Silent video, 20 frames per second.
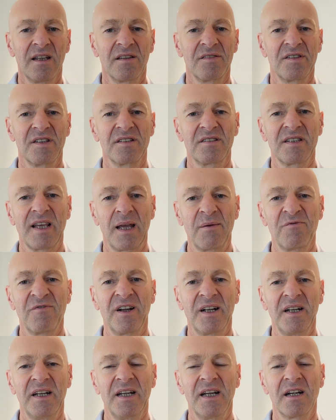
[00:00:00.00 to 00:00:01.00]
The same
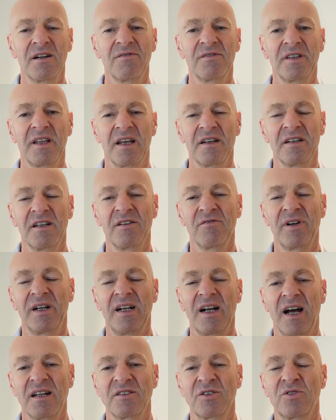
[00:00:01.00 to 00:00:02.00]
thing here then in
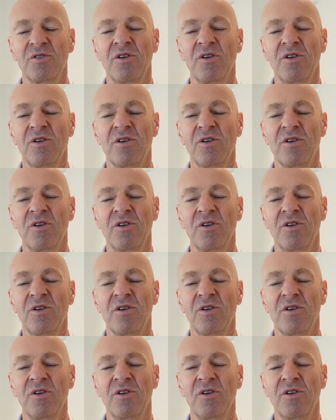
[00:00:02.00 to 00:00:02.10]
regards